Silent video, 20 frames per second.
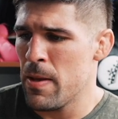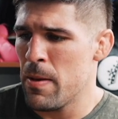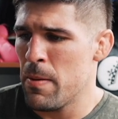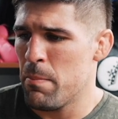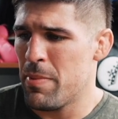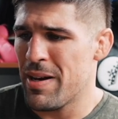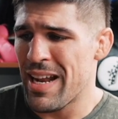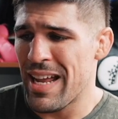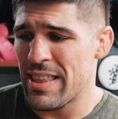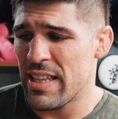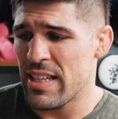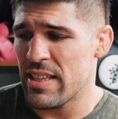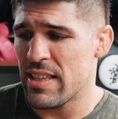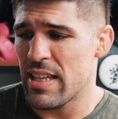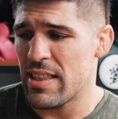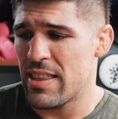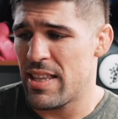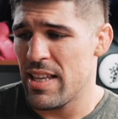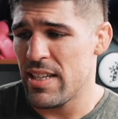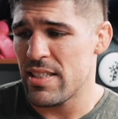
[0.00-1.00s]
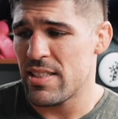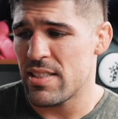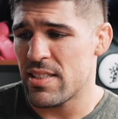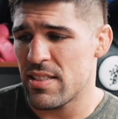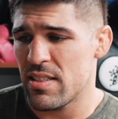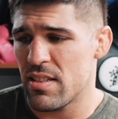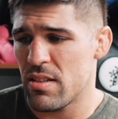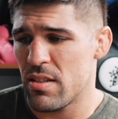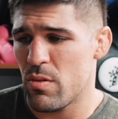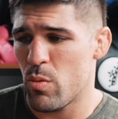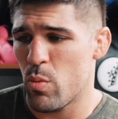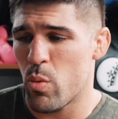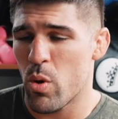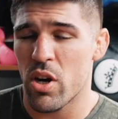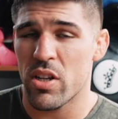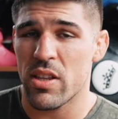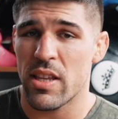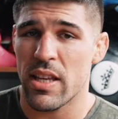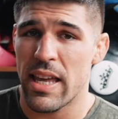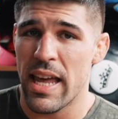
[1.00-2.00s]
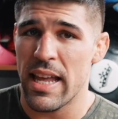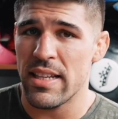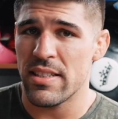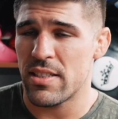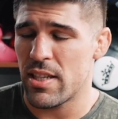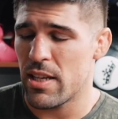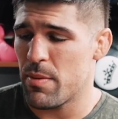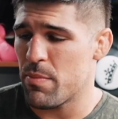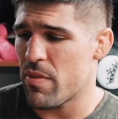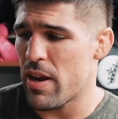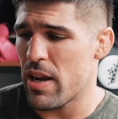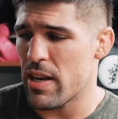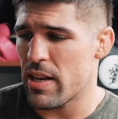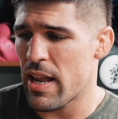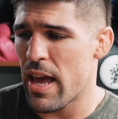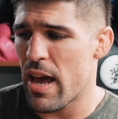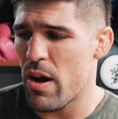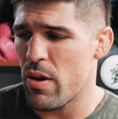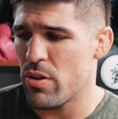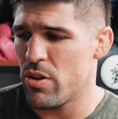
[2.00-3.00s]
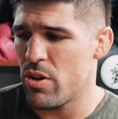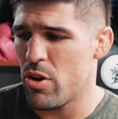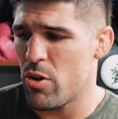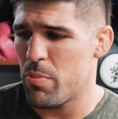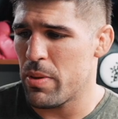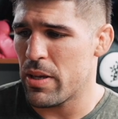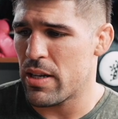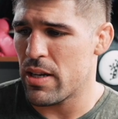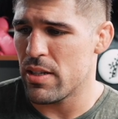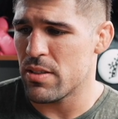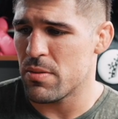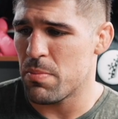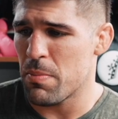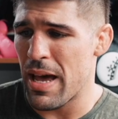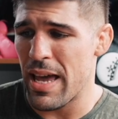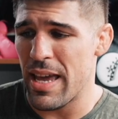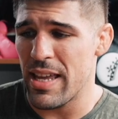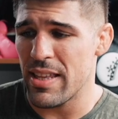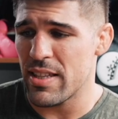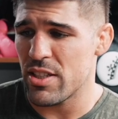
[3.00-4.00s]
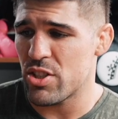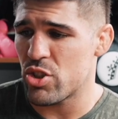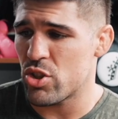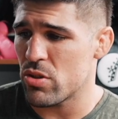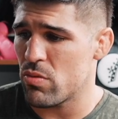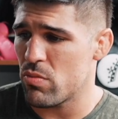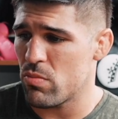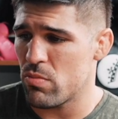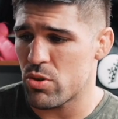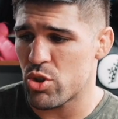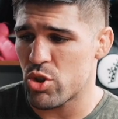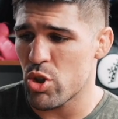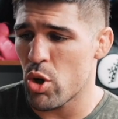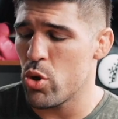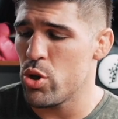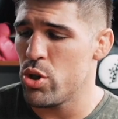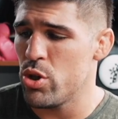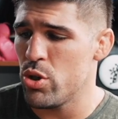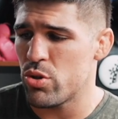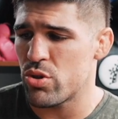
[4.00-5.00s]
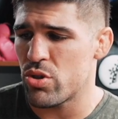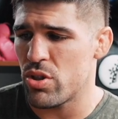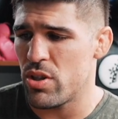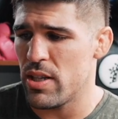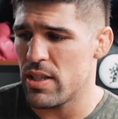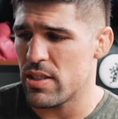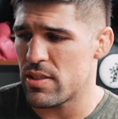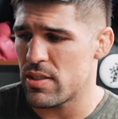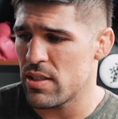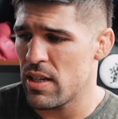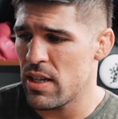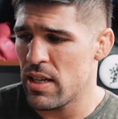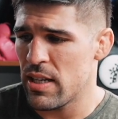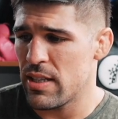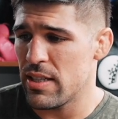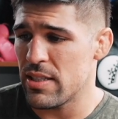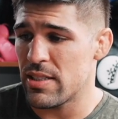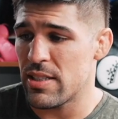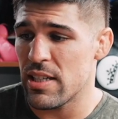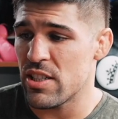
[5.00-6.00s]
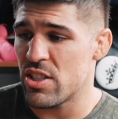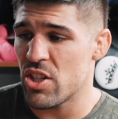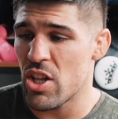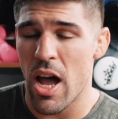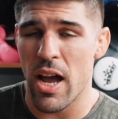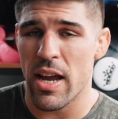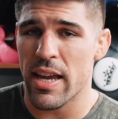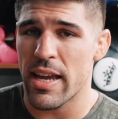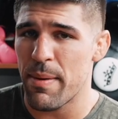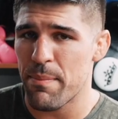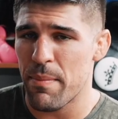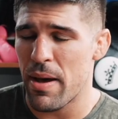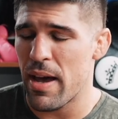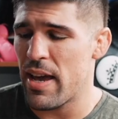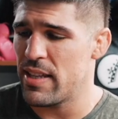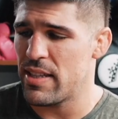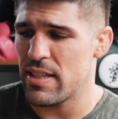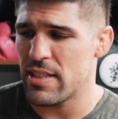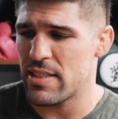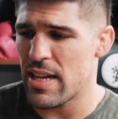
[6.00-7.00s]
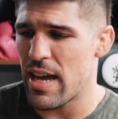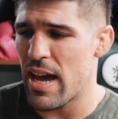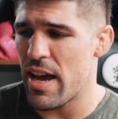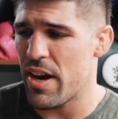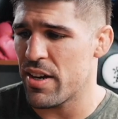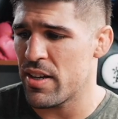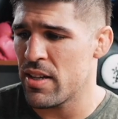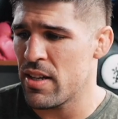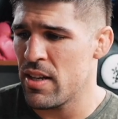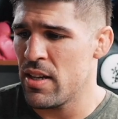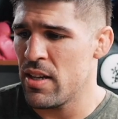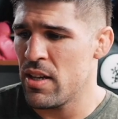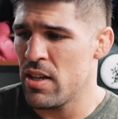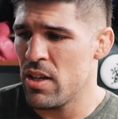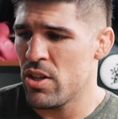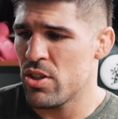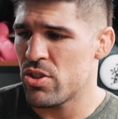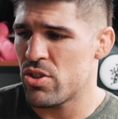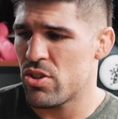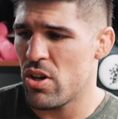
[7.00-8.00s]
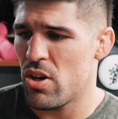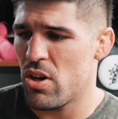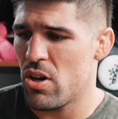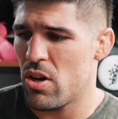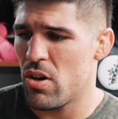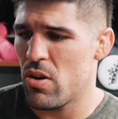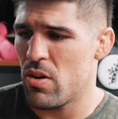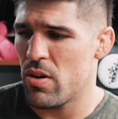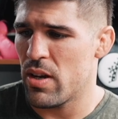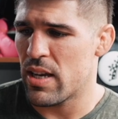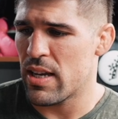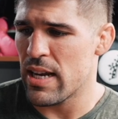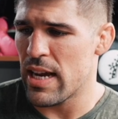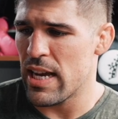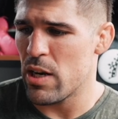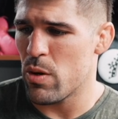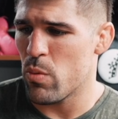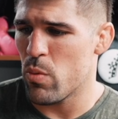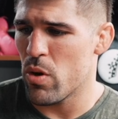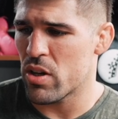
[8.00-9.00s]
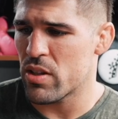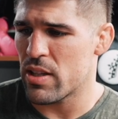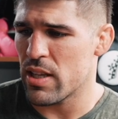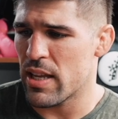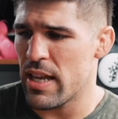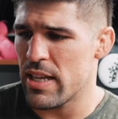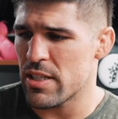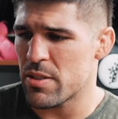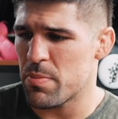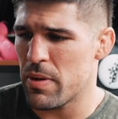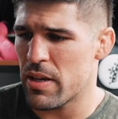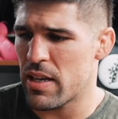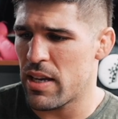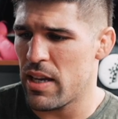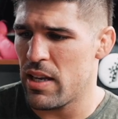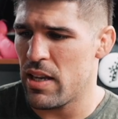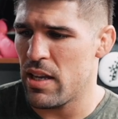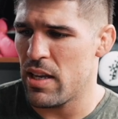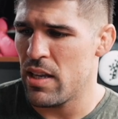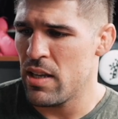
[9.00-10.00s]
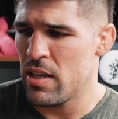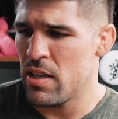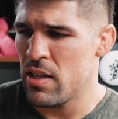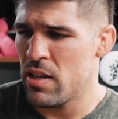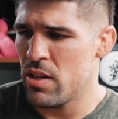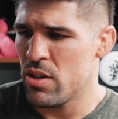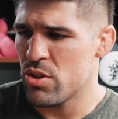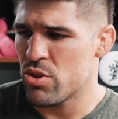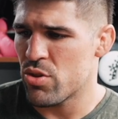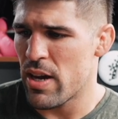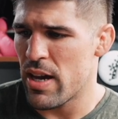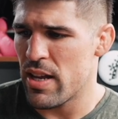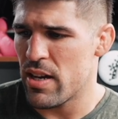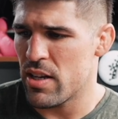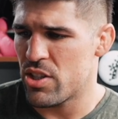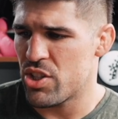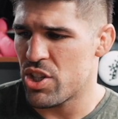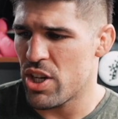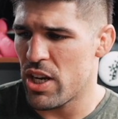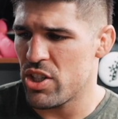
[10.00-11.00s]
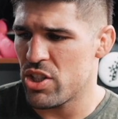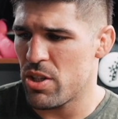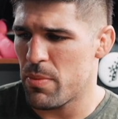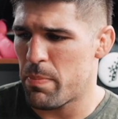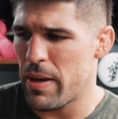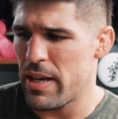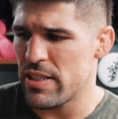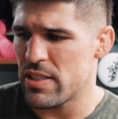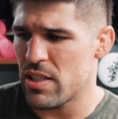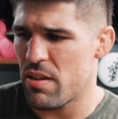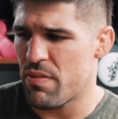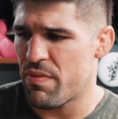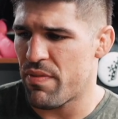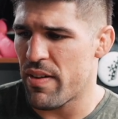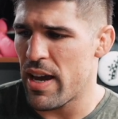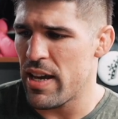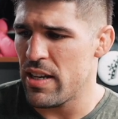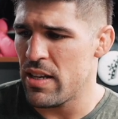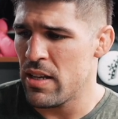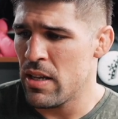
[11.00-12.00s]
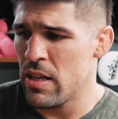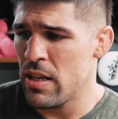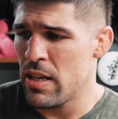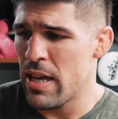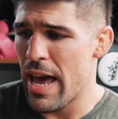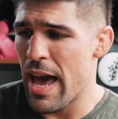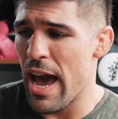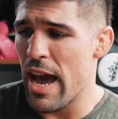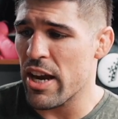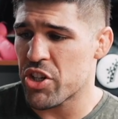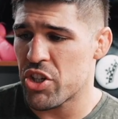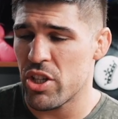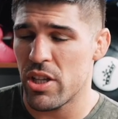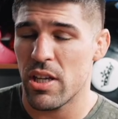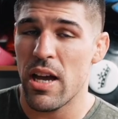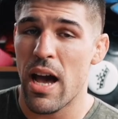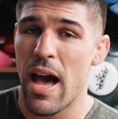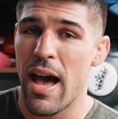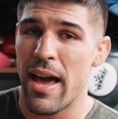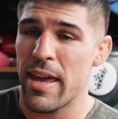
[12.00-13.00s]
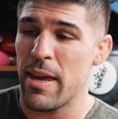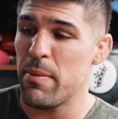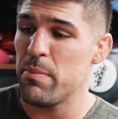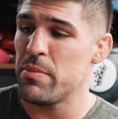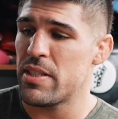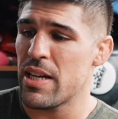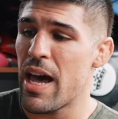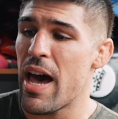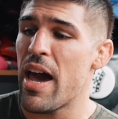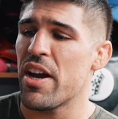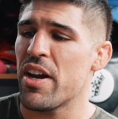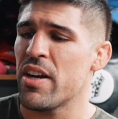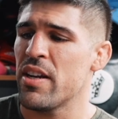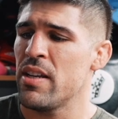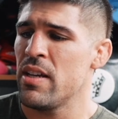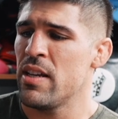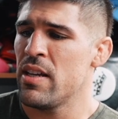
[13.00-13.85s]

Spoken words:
But I think that this worked against him right now, you know, because Marreta is so used to this. This does not get Marreta tired. So it kind of worked against McKinney, trying to change the pace of the fight. Actually got him tired